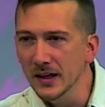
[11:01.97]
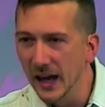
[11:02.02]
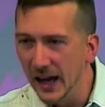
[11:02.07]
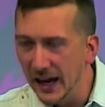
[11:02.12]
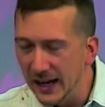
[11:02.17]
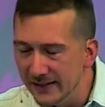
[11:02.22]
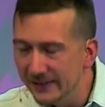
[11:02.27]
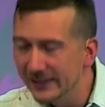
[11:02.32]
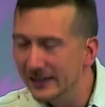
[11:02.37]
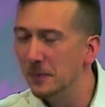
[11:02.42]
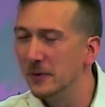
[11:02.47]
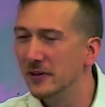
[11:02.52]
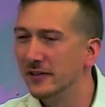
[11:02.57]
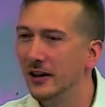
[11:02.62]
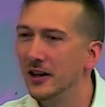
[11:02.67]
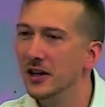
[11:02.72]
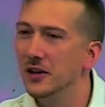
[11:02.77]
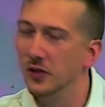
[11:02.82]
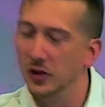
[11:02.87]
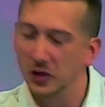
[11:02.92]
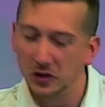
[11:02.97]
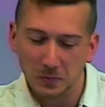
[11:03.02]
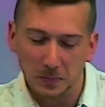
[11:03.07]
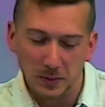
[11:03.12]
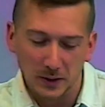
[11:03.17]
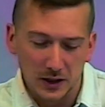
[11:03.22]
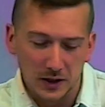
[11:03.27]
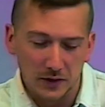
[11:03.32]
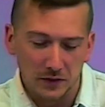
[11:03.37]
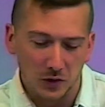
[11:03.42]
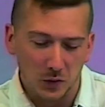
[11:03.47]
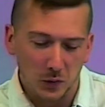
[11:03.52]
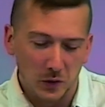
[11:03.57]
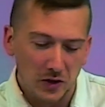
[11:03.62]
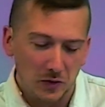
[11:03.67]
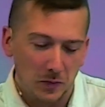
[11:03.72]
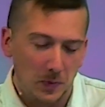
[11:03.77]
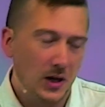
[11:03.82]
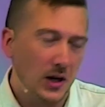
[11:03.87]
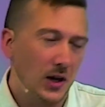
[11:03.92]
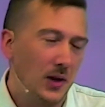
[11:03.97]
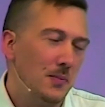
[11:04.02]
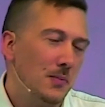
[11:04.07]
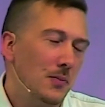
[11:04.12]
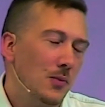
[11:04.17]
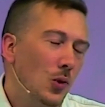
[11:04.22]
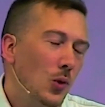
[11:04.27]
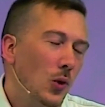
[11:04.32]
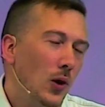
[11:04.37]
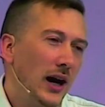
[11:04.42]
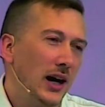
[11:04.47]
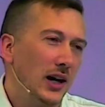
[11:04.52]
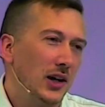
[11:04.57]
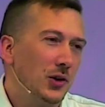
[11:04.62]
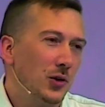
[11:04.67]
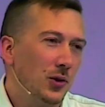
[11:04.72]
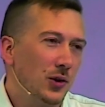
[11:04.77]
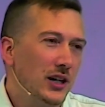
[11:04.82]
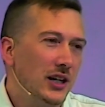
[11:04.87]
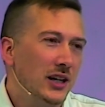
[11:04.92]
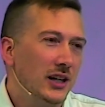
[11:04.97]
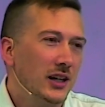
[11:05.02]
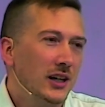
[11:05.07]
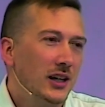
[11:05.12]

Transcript: 80% of us believe that we have become more angry.